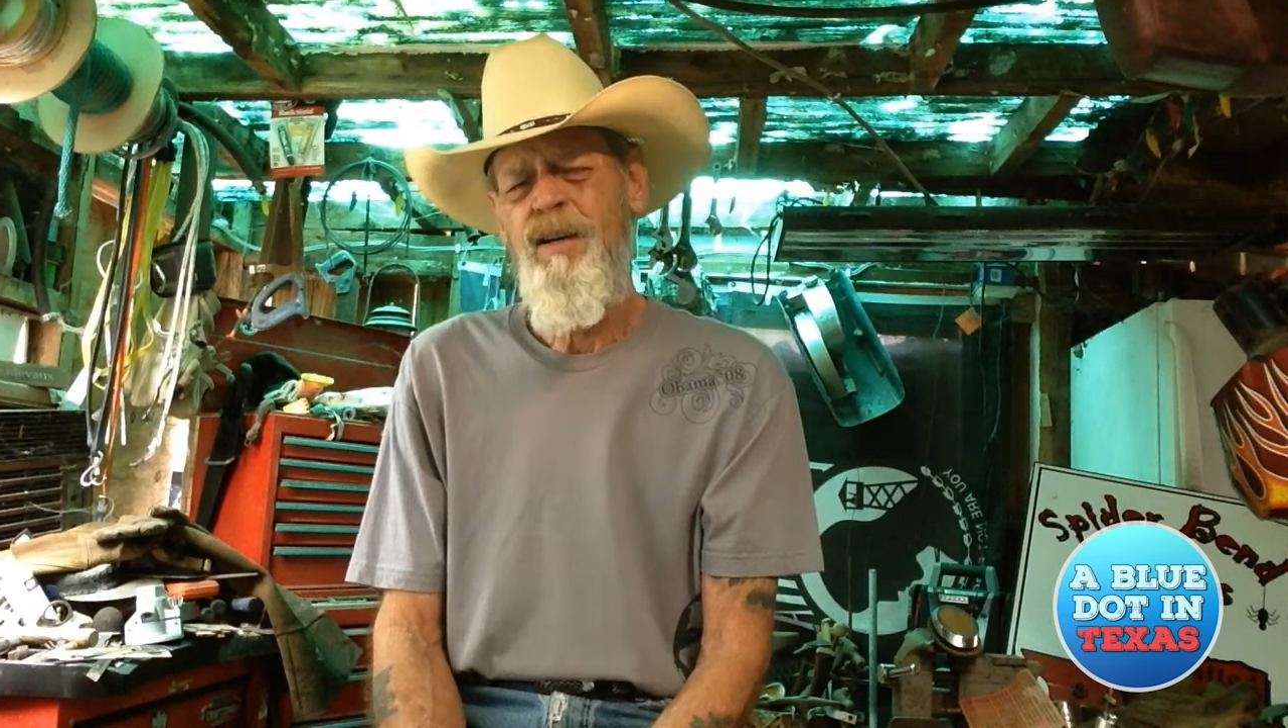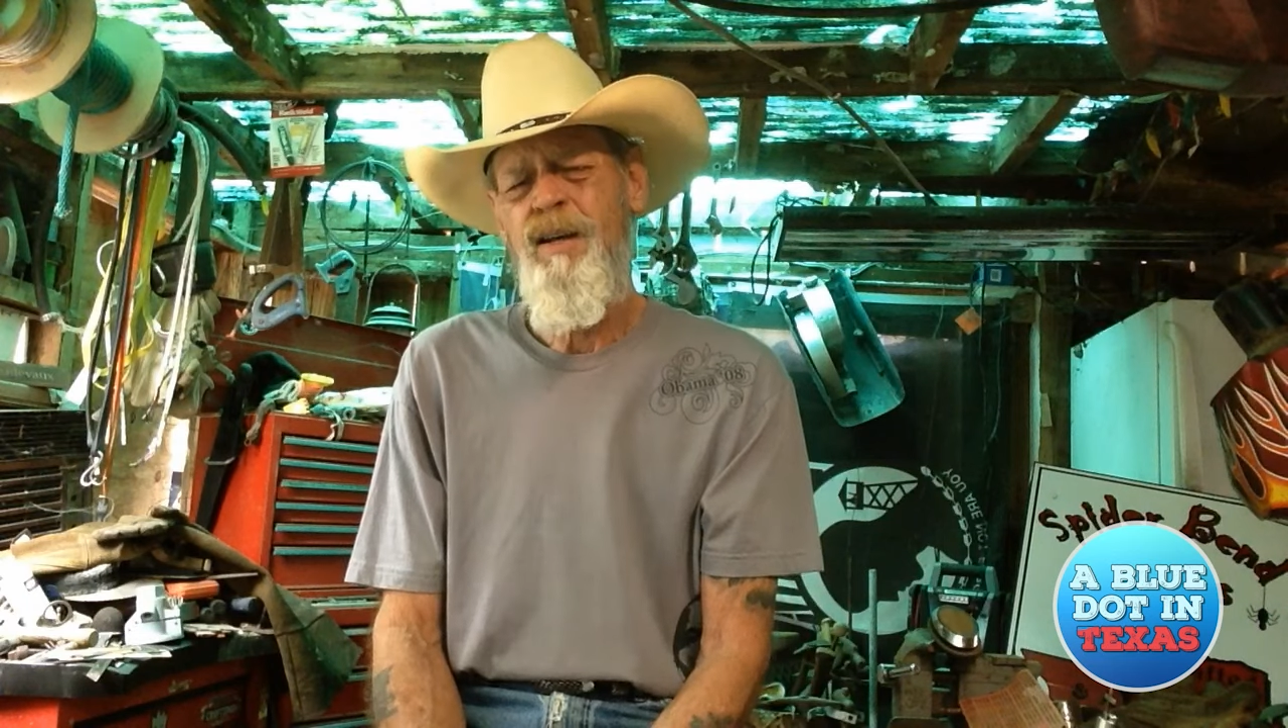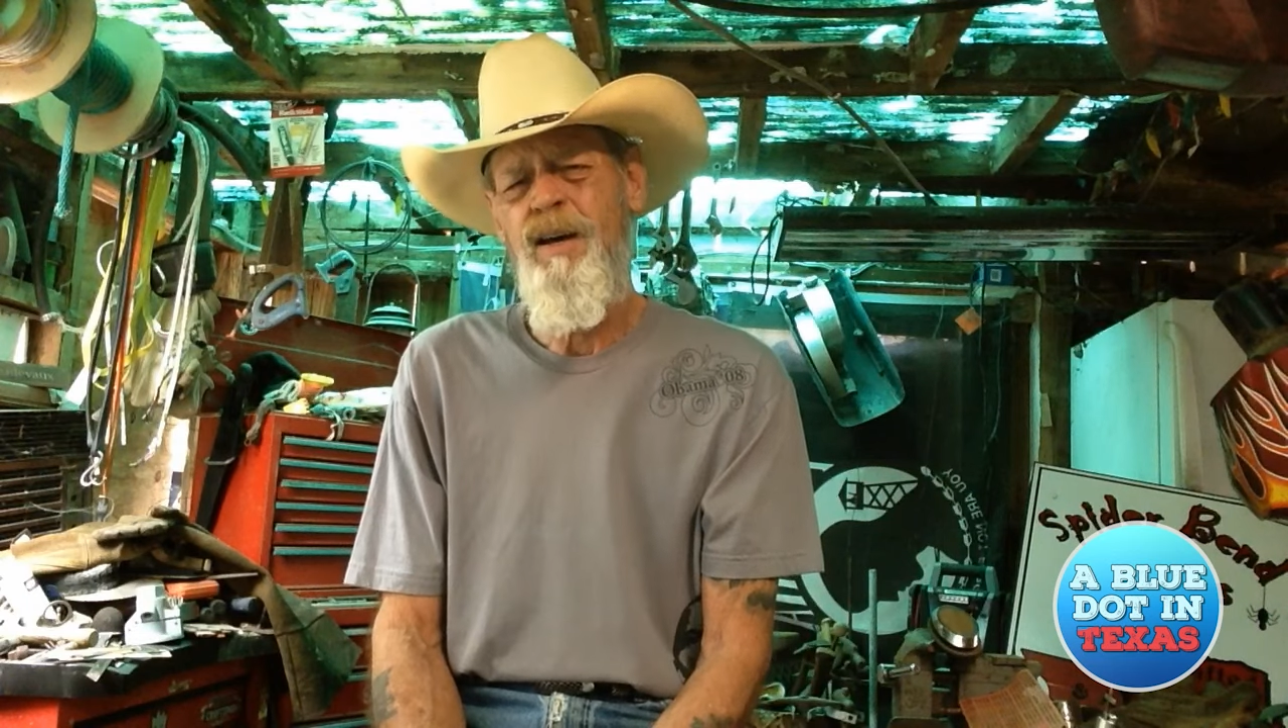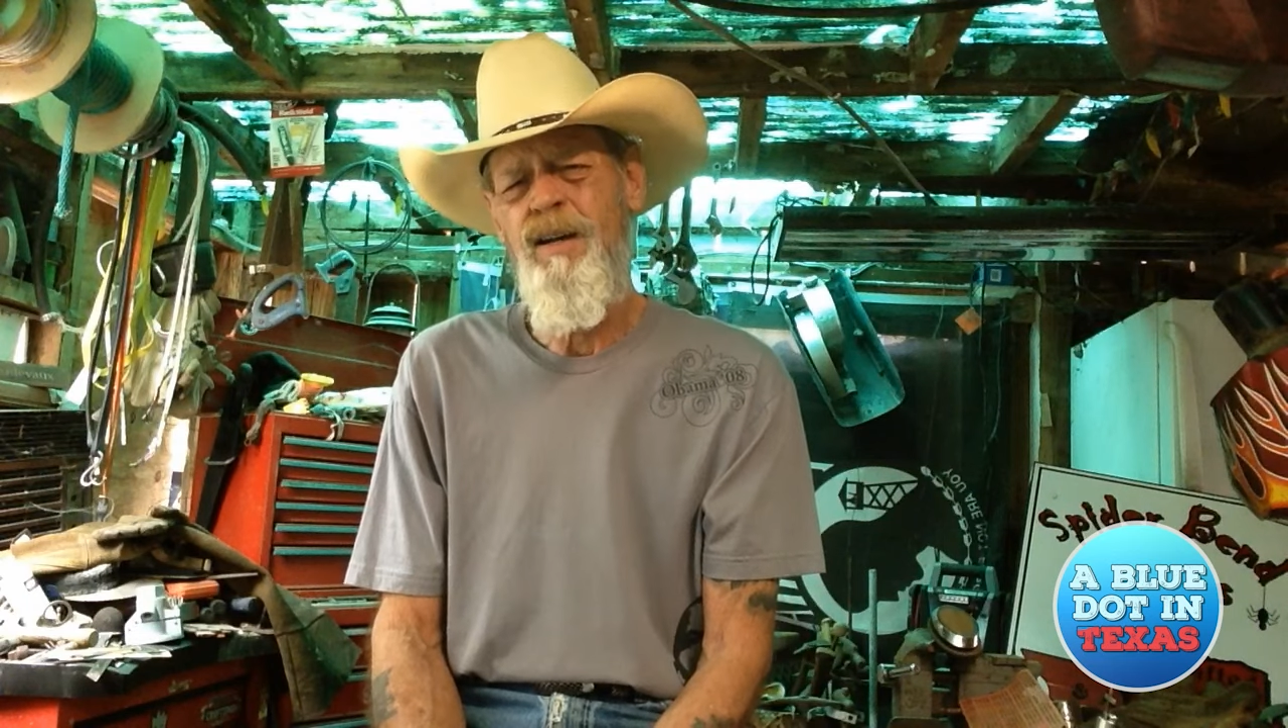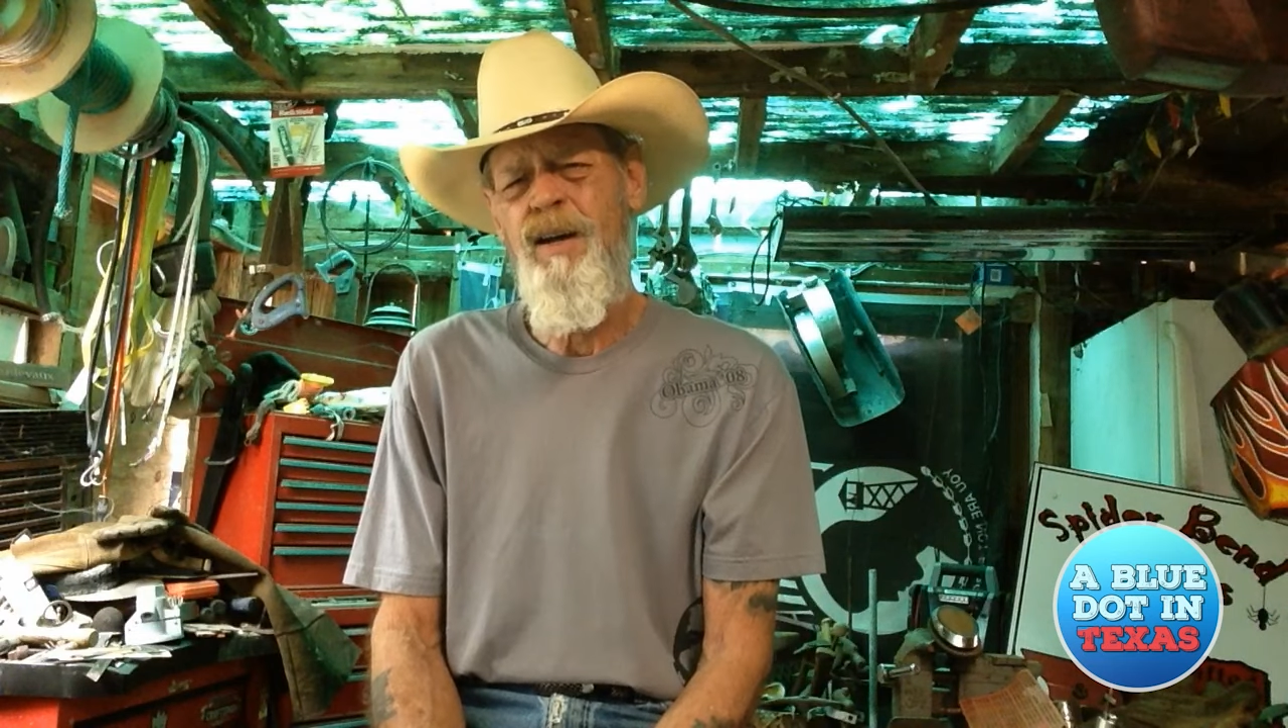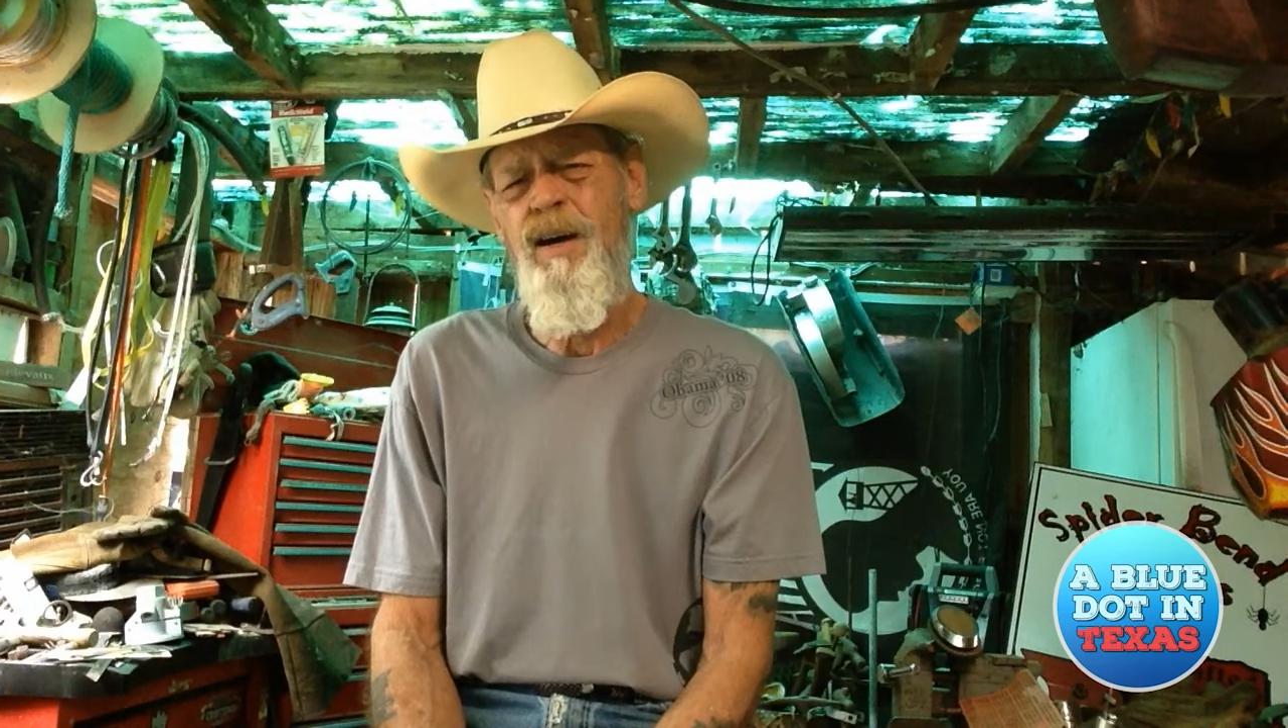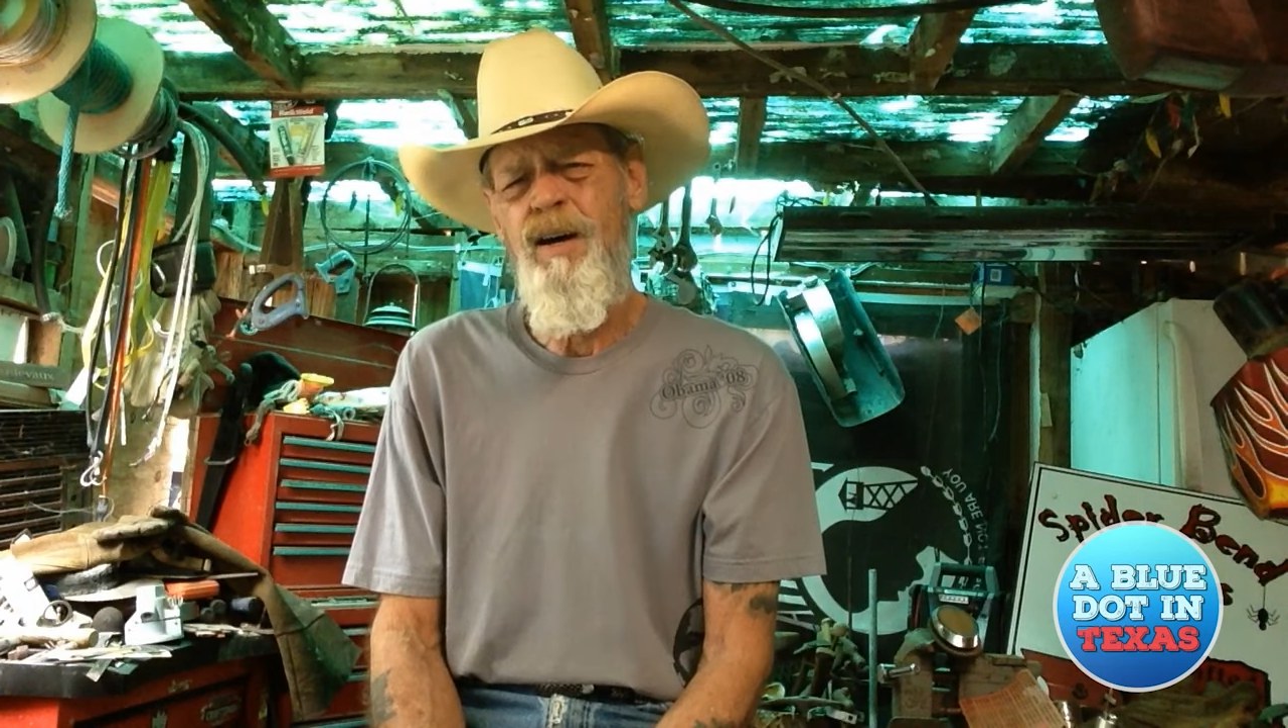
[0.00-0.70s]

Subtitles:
And